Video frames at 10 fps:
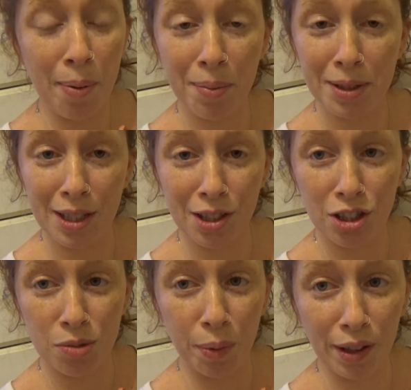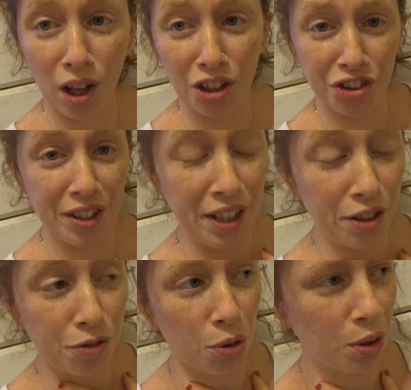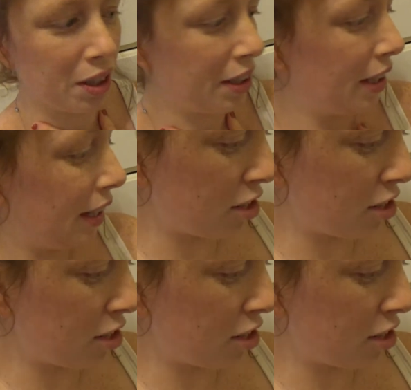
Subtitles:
I probably need to just bring laundry in here and fold it.